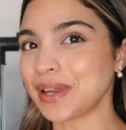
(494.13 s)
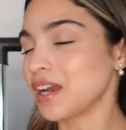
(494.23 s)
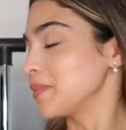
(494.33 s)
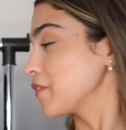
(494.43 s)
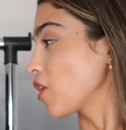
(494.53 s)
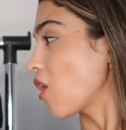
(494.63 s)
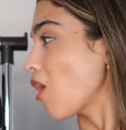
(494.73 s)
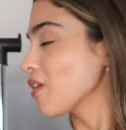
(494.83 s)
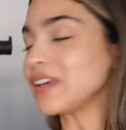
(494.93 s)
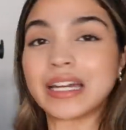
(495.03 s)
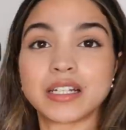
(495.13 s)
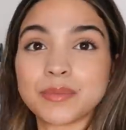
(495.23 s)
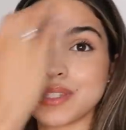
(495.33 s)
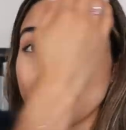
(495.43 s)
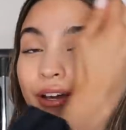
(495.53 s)
behind me, I've got all the
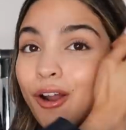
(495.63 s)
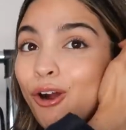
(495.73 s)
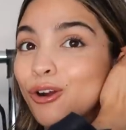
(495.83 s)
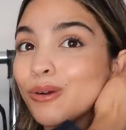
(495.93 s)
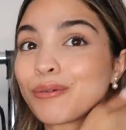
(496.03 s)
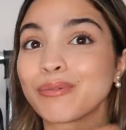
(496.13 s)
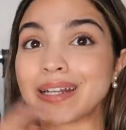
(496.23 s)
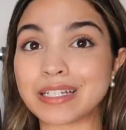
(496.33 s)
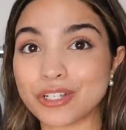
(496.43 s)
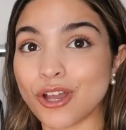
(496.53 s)
items that are ready to